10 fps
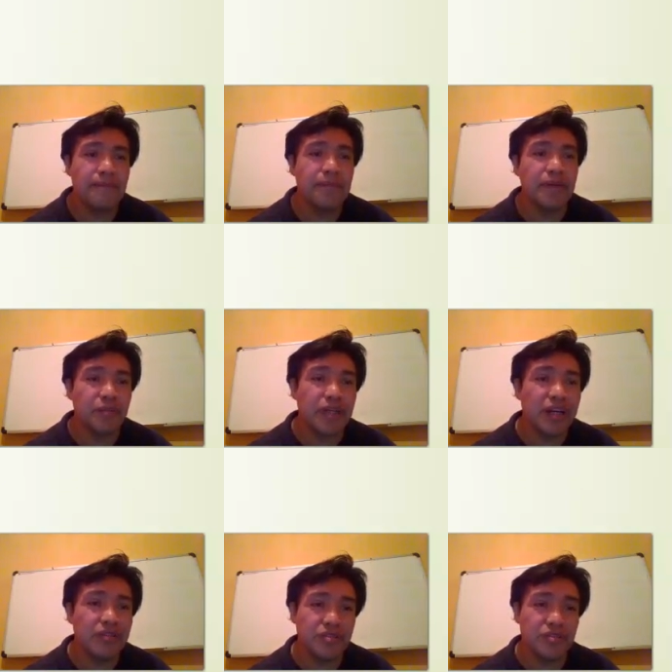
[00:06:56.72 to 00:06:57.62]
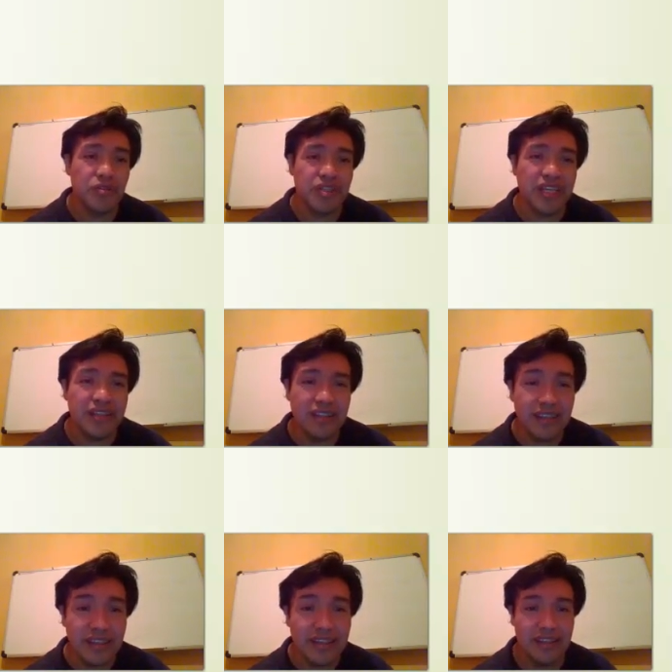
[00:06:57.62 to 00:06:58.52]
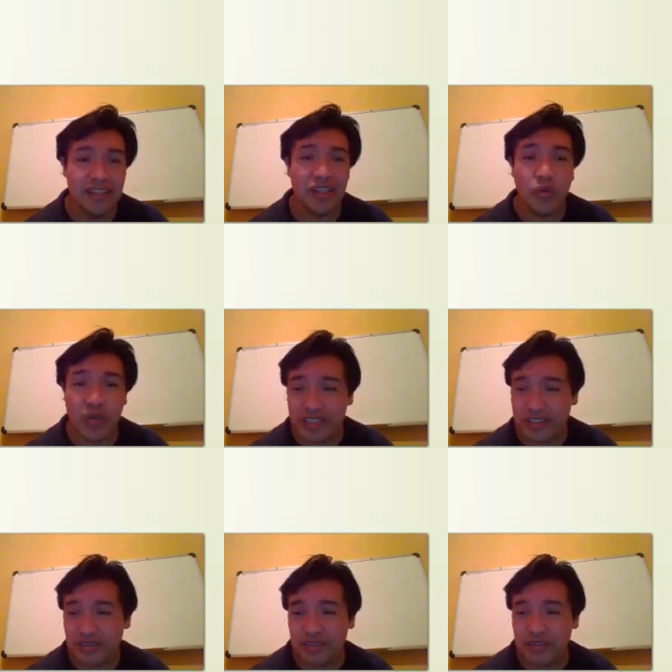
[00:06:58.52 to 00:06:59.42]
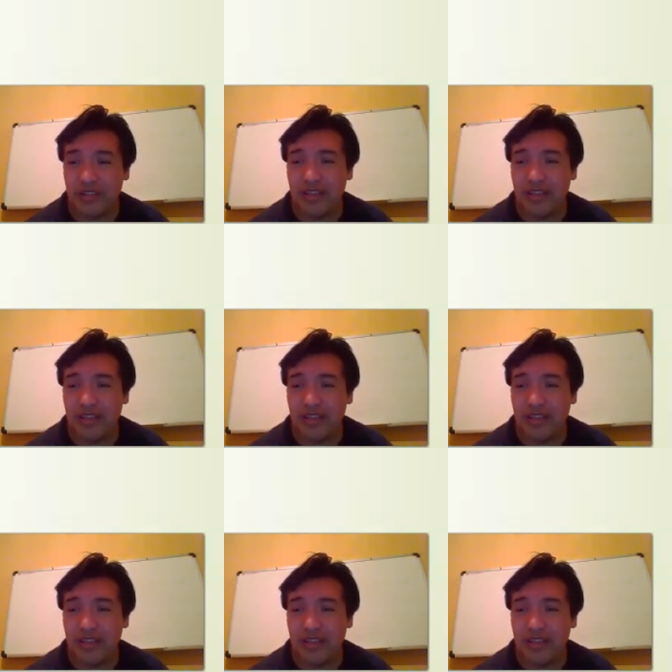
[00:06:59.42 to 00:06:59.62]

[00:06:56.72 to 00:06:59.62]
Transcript: But we can also use any in questions.